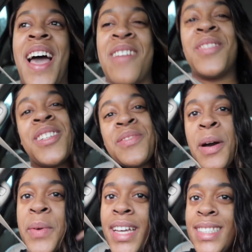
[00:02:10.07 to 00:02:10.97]
i'm on my
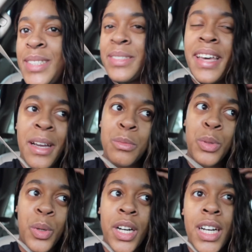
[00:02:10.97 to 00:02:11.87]
way to the
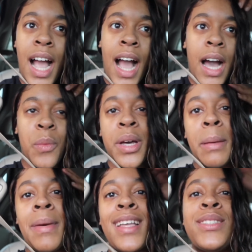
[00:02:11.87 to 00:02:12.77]
airport i will get
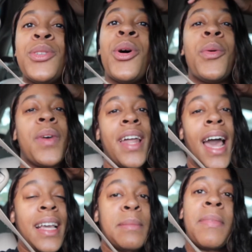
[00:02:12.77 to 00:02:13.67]
back to y'all when i
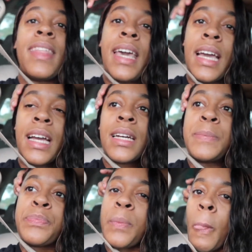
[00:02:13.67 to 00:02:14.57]
am there
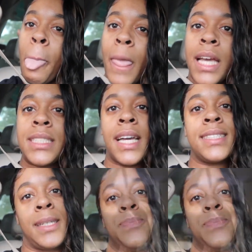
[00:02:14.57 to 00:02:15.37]
and check in